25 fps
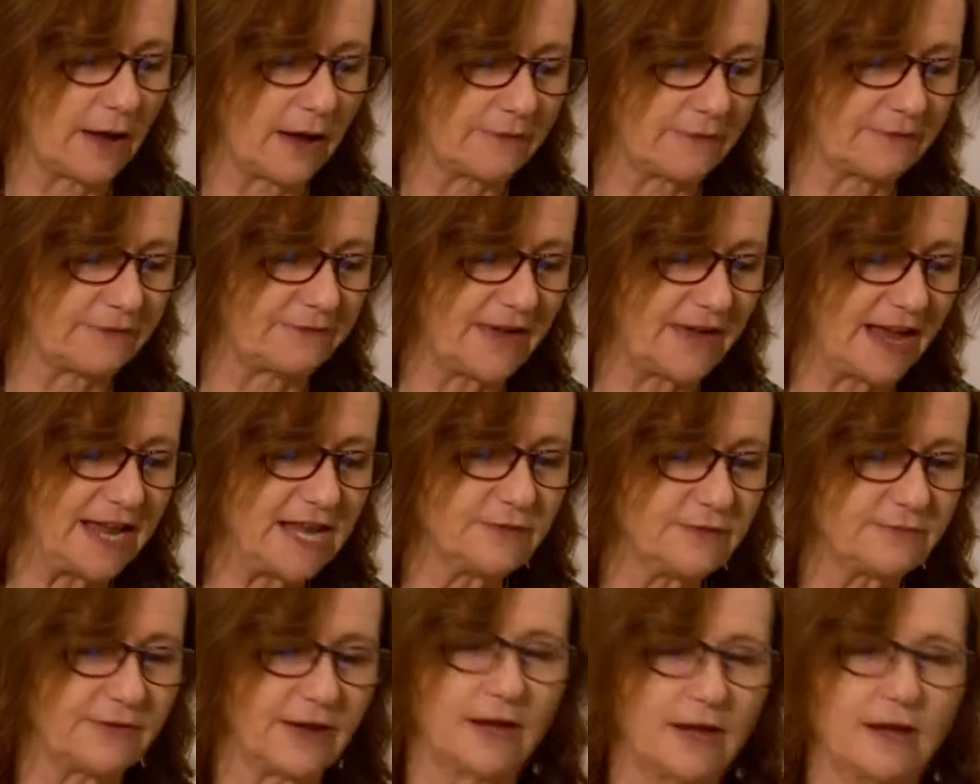
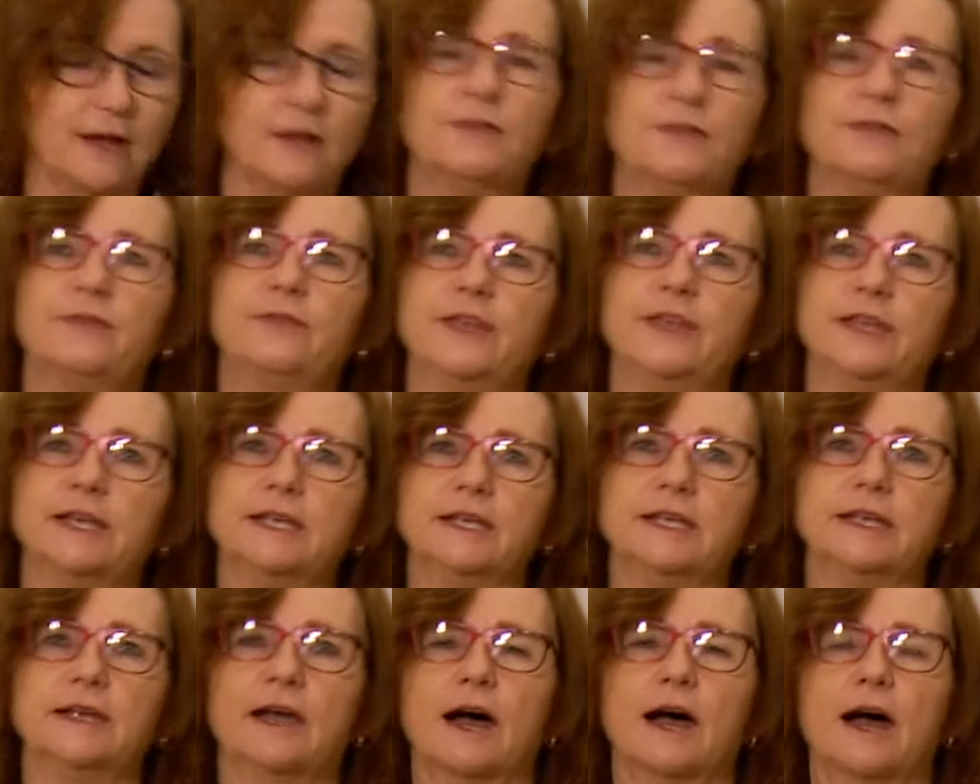favour
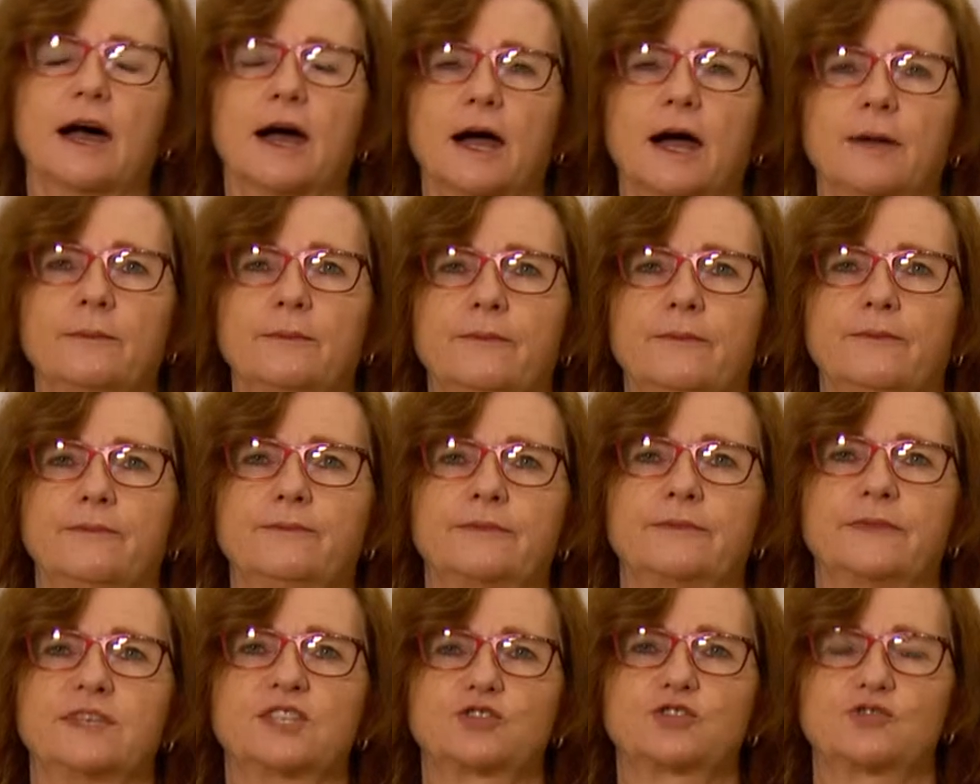the
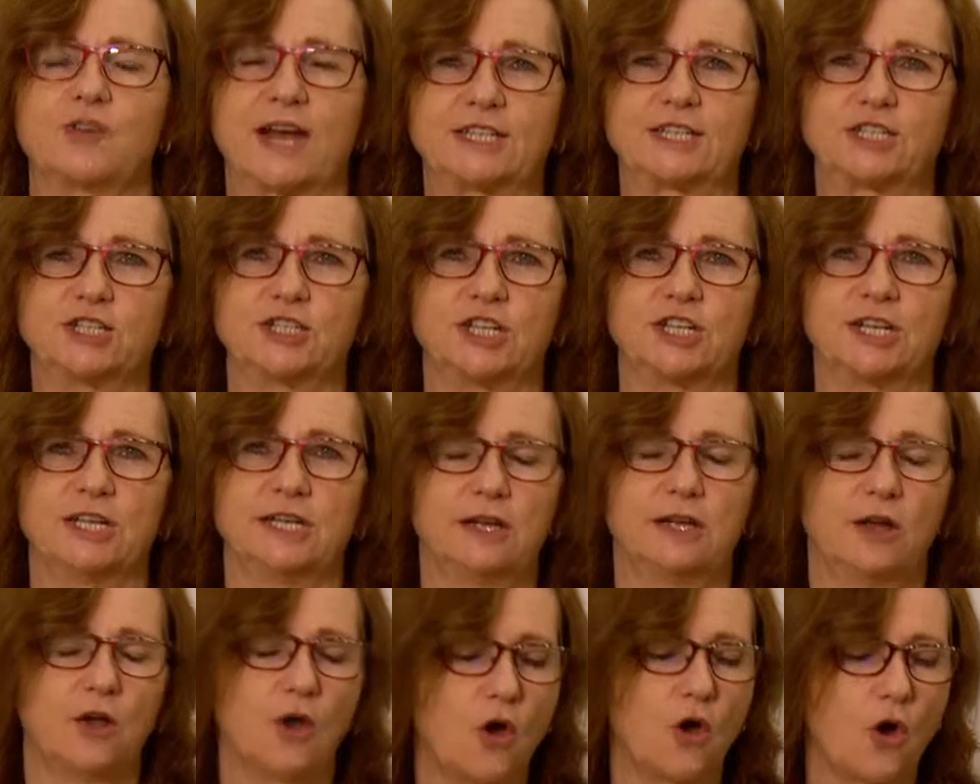
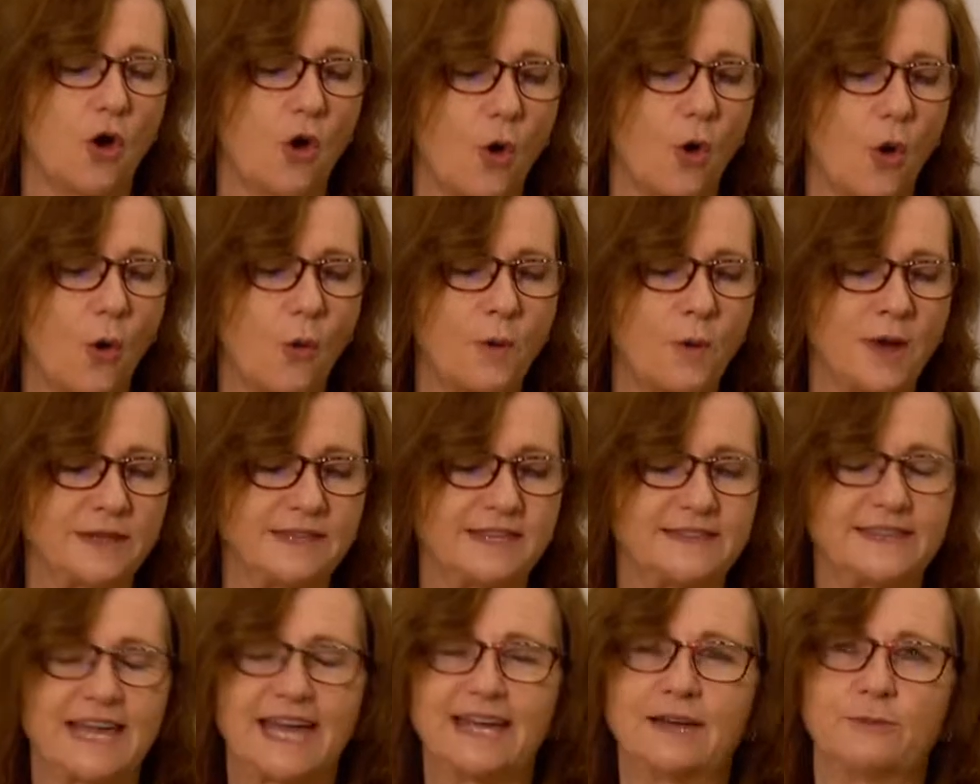strategy or whether
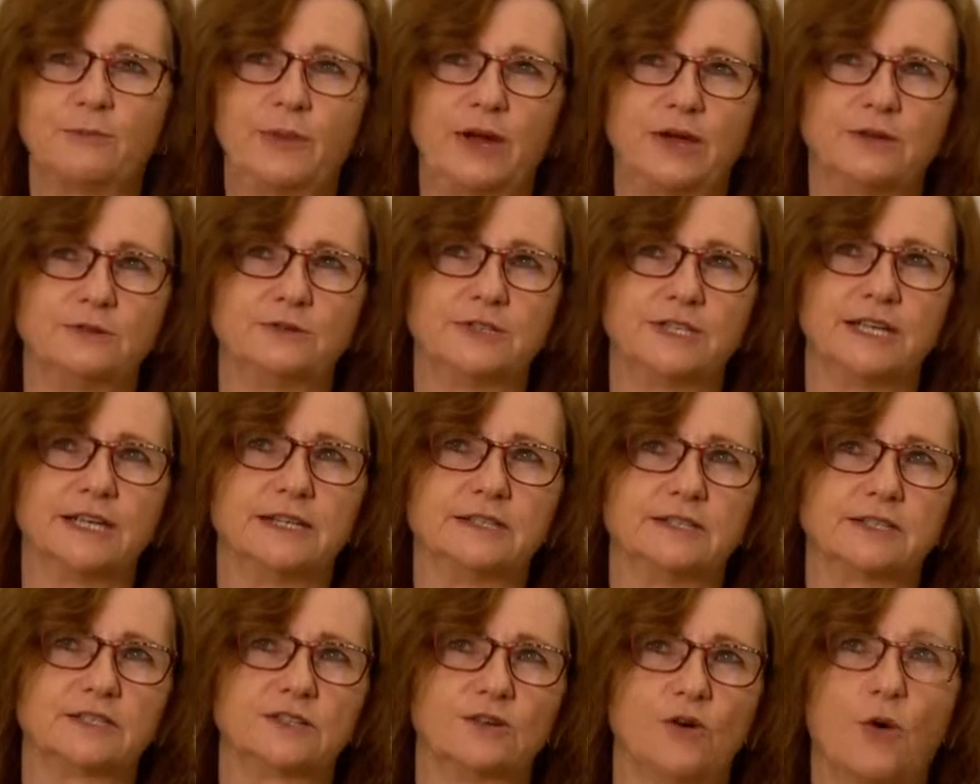they oppose
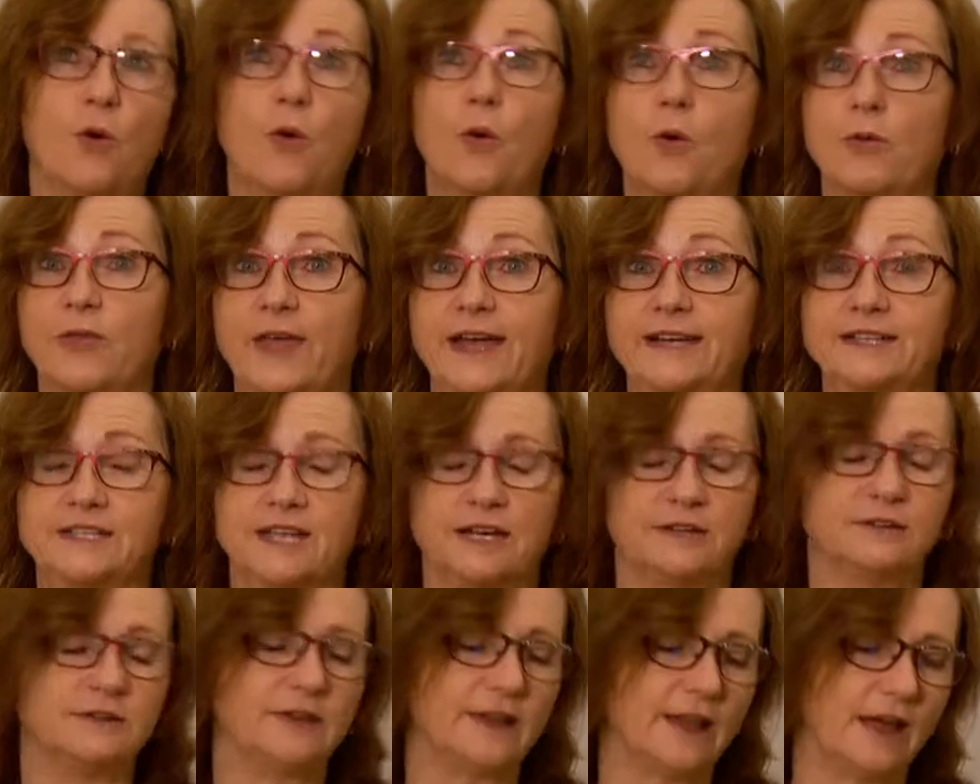it, or they
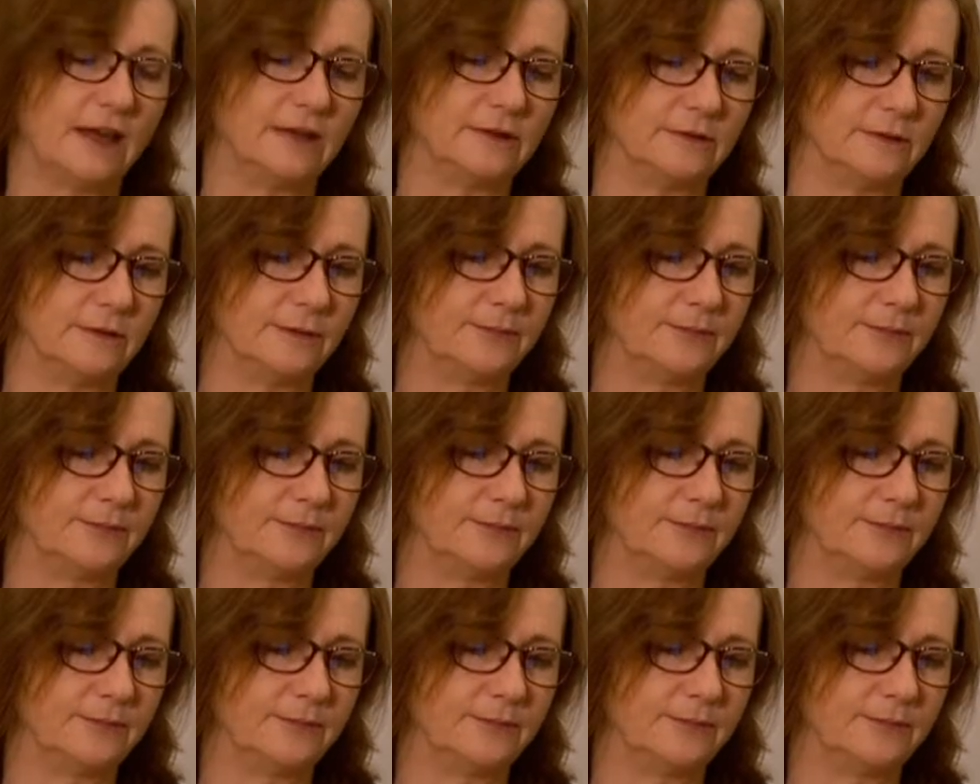don't know.